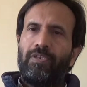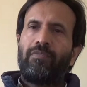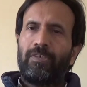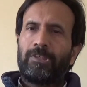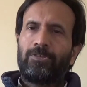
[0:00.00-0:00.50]

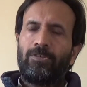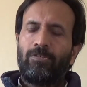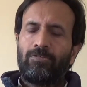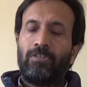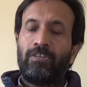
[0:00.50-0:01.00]
events you
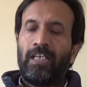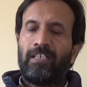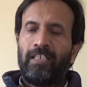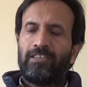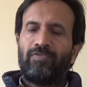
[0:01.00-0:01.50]
know so in
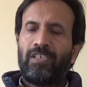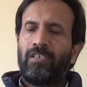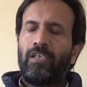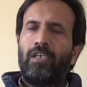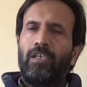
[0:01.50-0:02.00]
that case
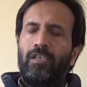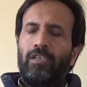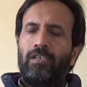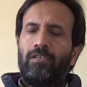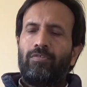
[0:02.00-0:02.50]
when uh,
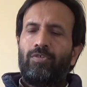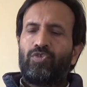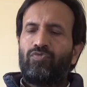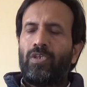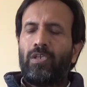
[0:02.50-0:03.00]
you
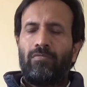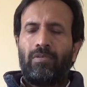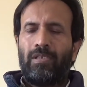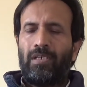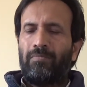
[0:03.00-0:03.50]
swallow
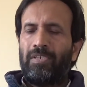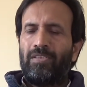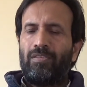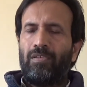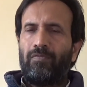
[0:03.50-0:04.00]
i
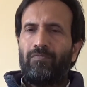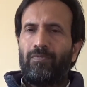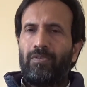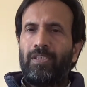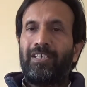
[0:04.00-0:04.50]
mean if
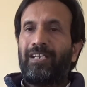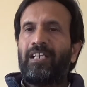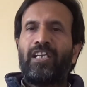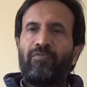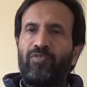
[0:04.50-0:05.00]
uh, they detect
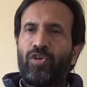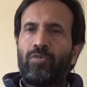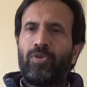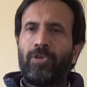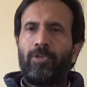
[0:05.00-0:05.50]
any foreign
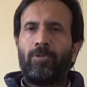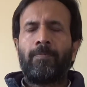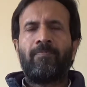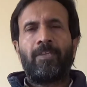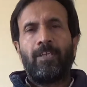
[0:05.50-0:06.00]
body you know
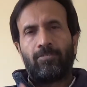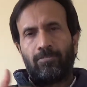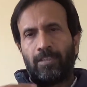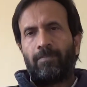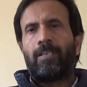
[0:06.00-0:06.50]
so
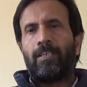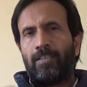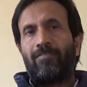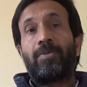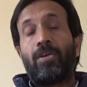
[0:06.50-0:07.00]
they will,
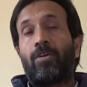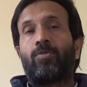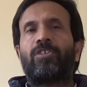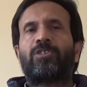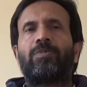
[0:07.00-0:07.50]
there will be
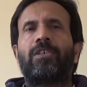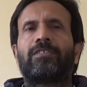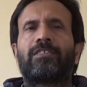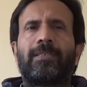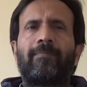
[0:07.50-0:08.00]
auto
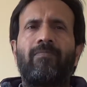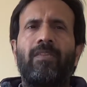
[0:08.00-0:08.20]
response